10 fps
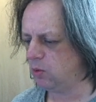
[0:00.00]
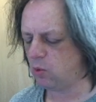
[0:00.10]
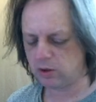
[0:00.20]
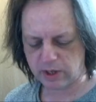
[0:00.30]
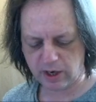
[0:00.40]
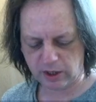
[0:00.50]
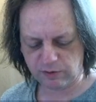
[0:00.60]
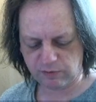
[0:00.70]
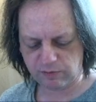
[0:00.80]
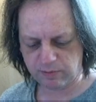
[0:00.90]
What kind
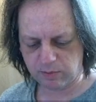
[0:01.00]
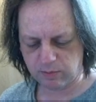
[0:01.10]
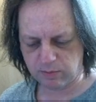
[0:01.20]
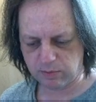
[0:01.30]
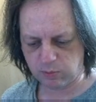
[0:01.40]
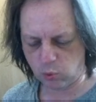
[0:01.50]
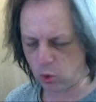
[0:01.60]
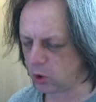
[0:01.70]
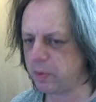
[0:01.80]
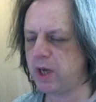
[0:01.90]
of
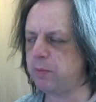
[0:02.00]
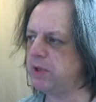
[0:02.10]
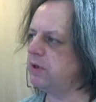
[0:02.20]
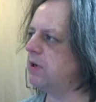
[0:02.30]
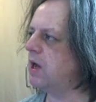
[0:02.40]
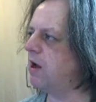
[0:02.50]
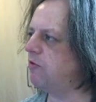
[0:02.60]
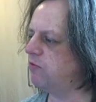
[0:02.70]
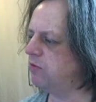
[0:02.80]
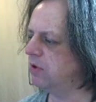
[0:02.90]
wallpaper do you
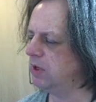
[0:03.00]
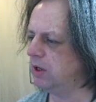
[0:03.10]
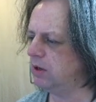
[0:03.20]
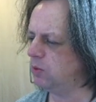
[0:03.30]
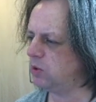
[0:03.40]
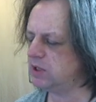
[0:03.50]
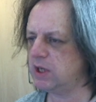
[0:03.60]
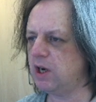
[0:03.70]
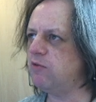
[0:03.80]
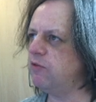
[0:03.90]
have? What's the
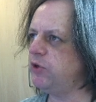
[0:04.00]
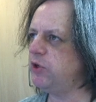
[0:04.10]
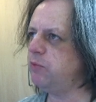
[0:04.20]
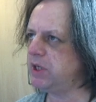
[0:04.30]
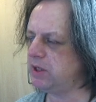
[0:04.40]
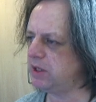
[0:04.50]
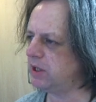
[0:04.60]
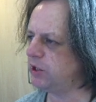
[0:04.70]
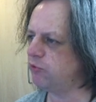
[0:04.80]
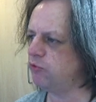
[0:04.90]
level of humidity
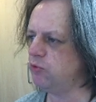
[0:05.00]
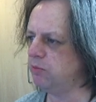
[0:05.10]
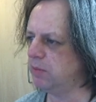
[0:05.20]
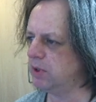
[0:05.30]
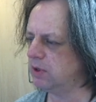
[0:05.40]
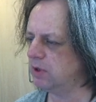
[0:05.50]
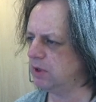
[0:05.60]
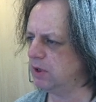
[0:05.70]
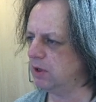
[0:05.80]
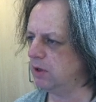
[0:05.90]
in your room?
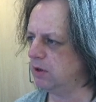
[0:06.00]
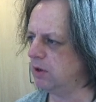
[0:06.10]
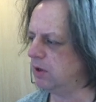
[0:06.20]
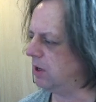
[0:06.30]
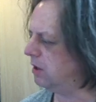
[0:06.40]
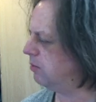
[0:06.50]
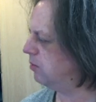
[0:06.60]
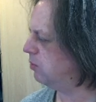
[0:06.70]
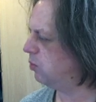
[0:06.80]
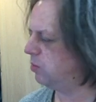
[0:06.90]

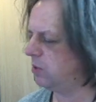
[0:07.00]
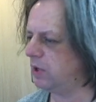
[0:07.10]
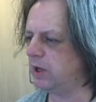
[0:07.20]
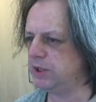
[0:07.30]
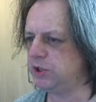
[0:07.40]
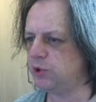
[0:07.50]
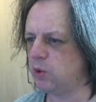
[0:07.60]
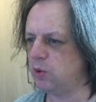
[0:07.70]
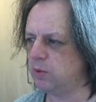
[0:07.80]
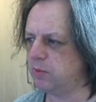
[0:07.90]
What's
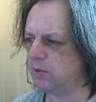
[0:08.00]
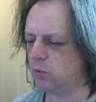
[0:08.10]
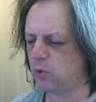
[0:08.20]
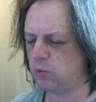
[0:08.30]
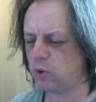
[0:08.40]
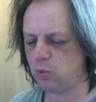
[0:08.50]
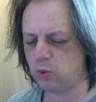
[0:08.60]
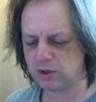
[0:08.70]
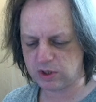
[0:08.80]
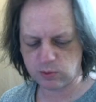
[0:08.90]

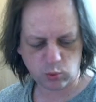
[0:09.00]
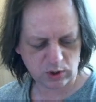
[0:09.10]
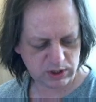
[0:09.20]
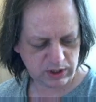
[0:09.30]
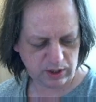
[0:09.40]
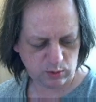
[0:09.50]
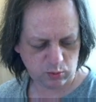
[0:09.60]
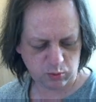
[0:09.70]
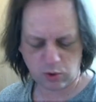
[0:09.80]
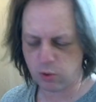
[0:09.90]
the
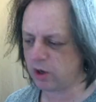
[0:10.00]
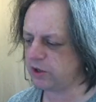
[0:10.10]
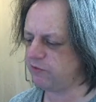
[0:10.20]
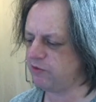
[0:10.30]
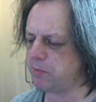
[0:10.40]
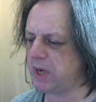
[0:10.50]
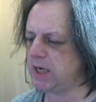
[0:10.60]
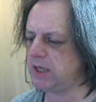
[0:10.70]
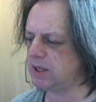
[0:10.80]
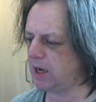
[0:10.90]
quality of your
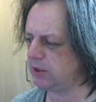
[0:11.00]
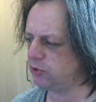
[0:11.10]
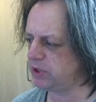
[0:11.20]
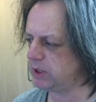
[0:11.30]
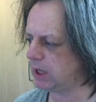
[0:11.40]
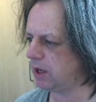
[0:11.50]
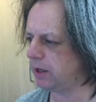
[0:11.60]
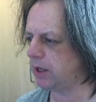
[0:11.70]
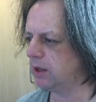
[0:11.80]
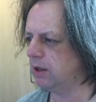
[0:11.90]
mains electricity
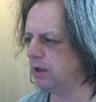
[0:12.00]
like?